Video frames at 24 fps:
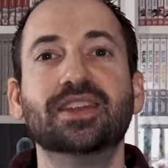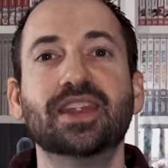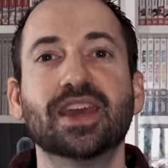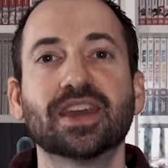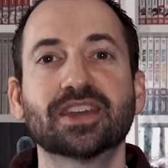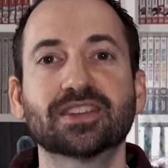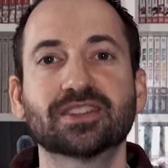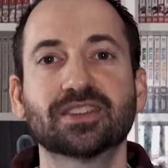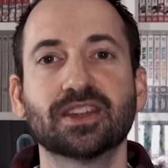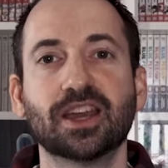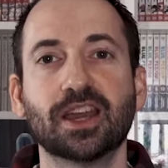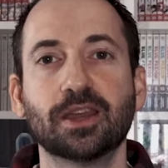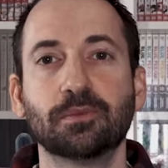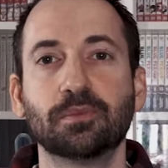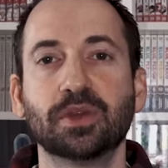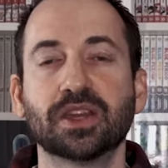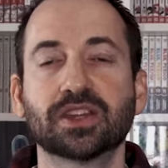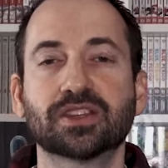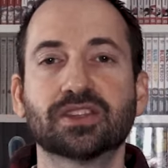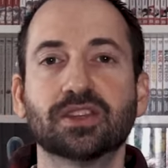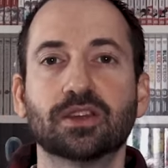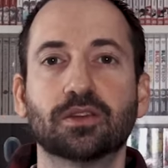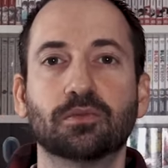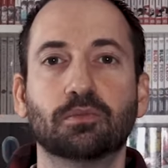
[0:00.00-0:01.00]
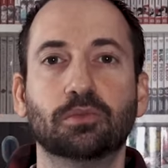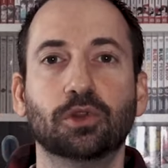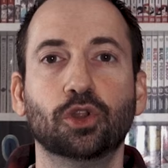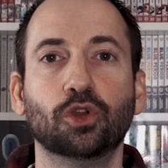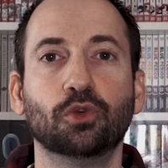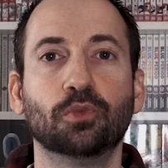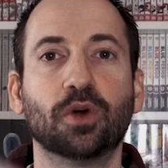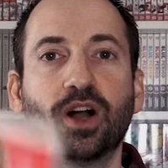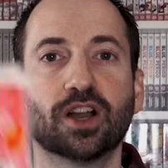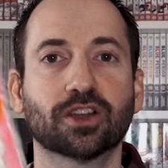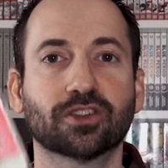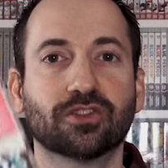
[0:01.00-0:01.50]
Next, I picked up
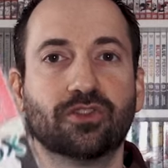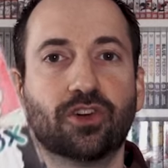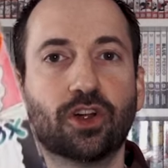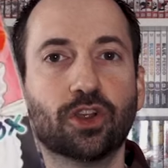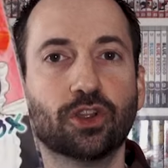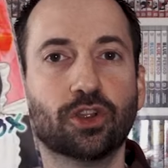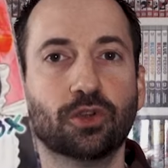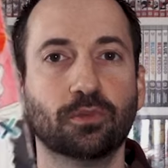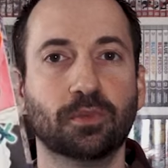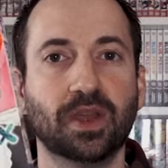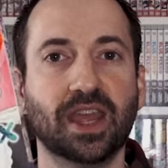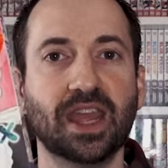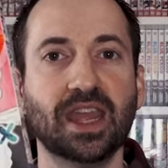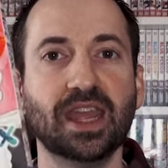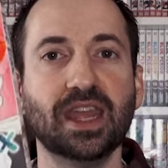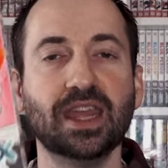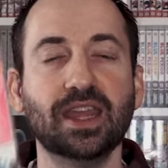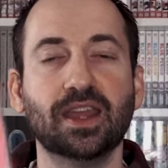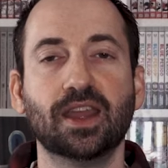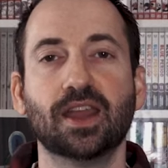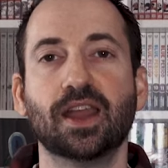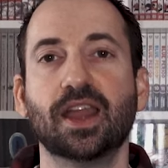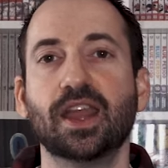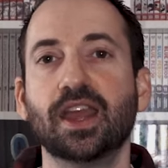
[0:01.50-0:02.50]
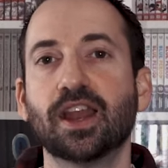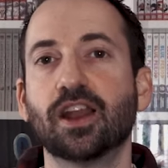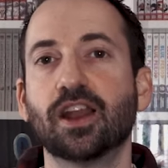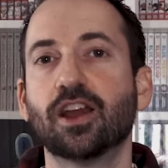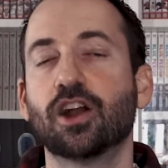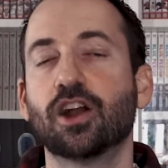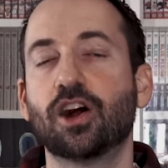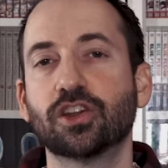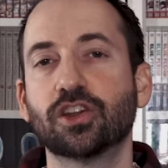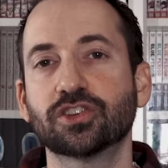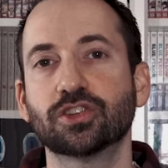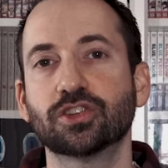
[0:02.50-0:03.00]
Blue Box Volume 8, and I
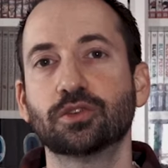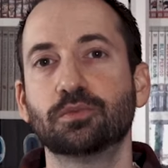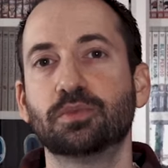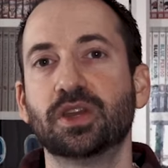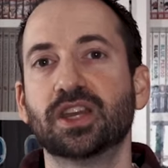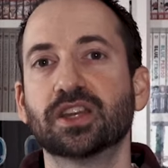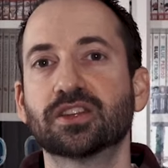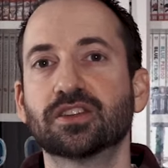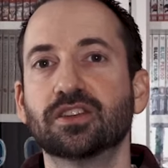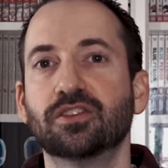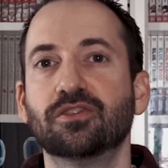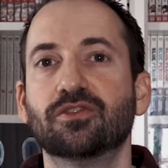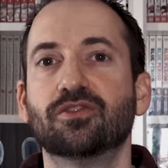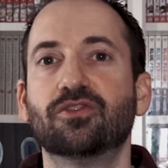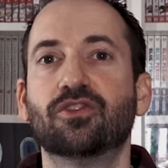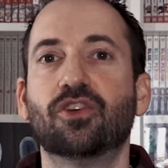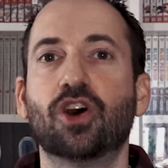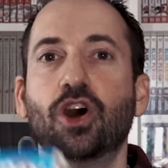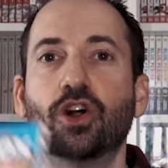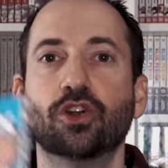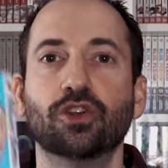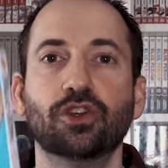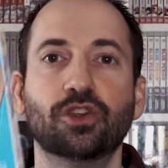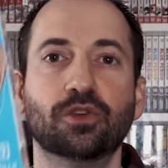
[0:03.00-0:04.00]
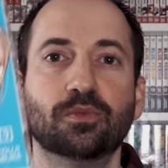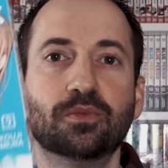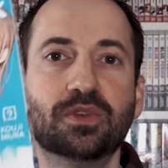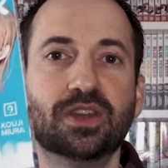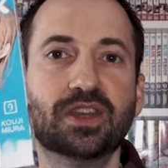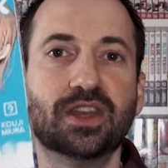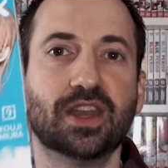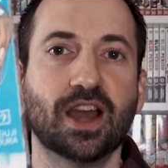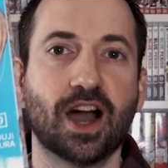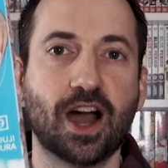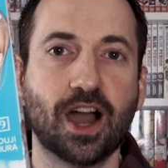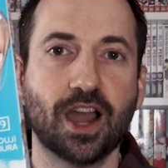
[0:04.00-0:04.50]
also picked up
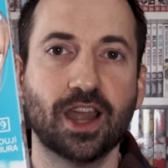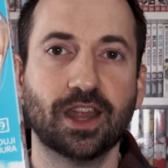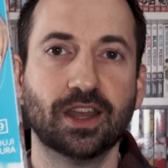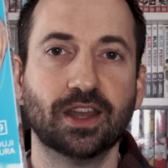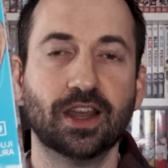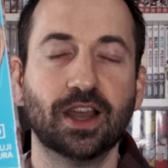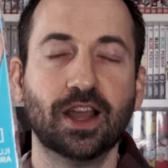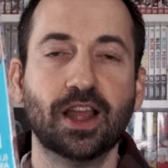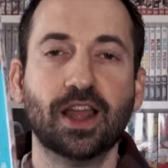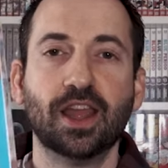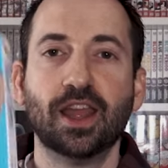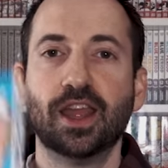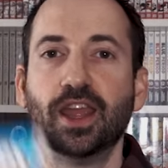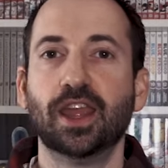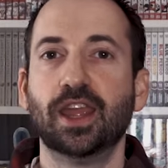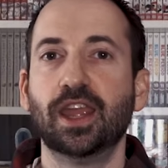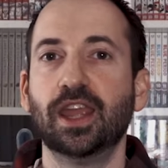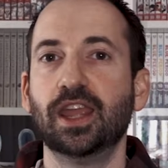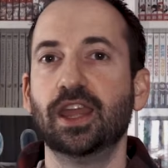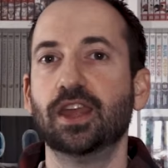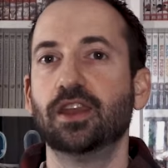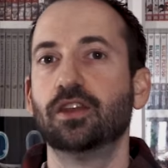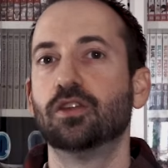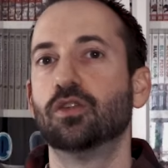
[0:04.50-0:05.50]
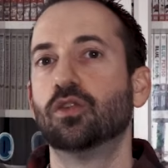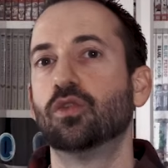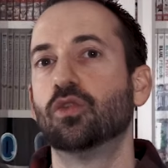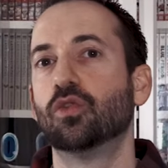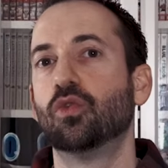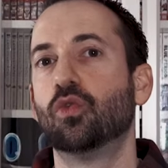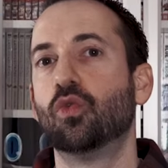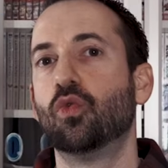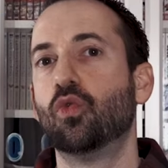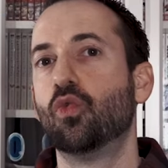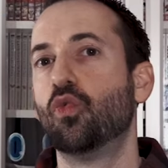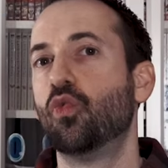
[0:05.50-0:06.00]
Volume 9. And
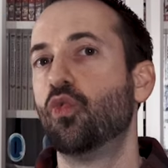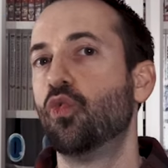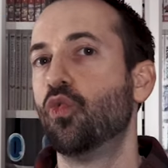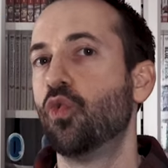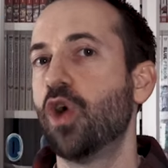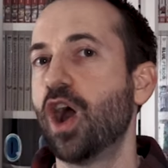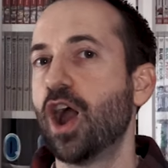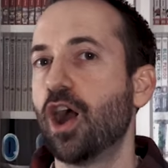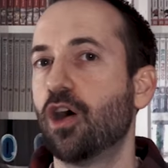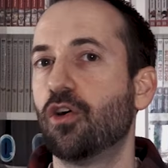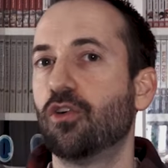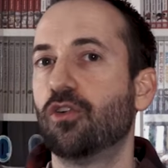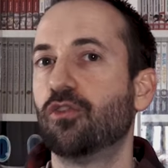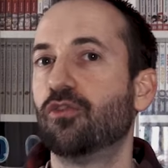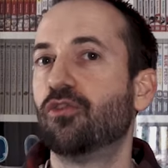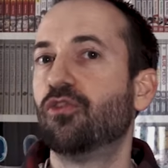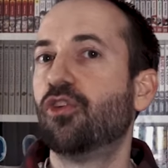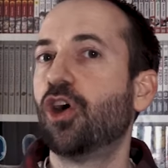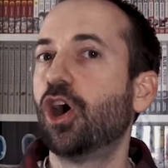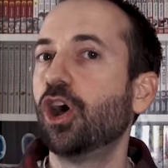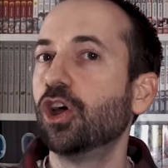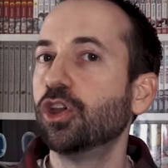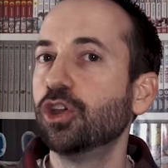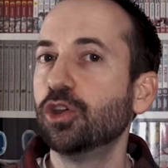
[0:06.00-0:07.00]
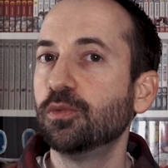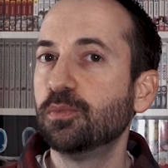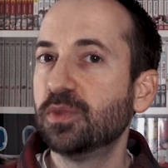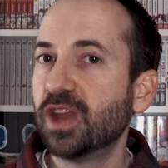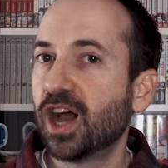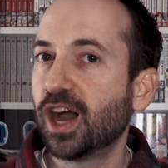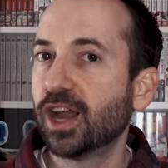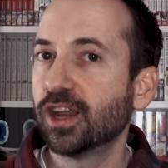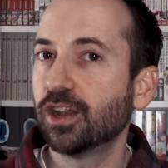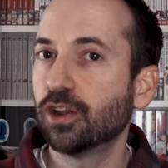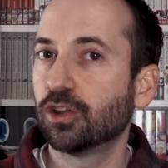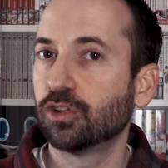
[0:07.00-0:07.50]
wow, Volume
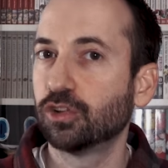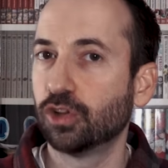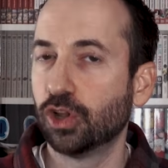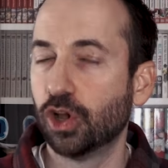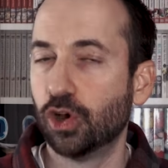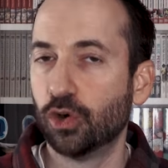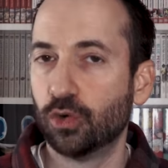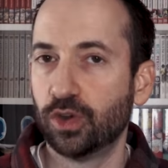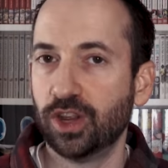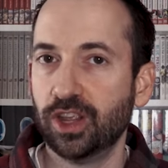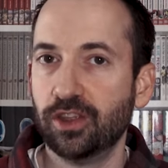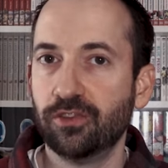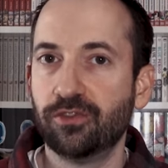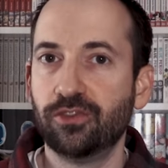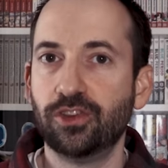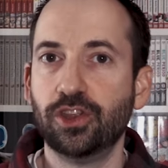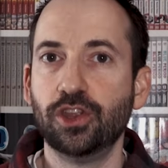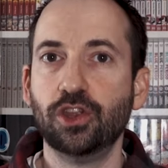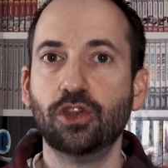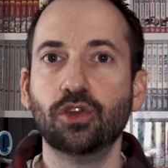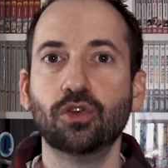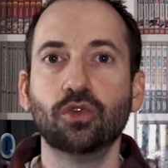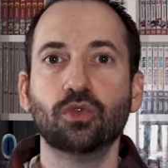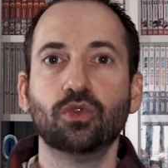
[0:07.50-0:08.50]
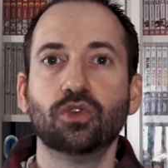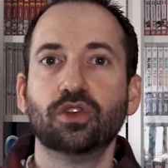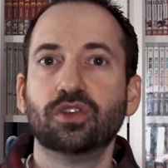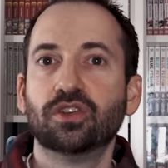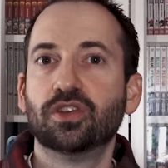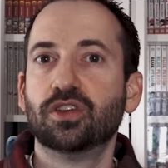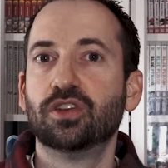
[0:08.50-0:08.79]
9 alone, if you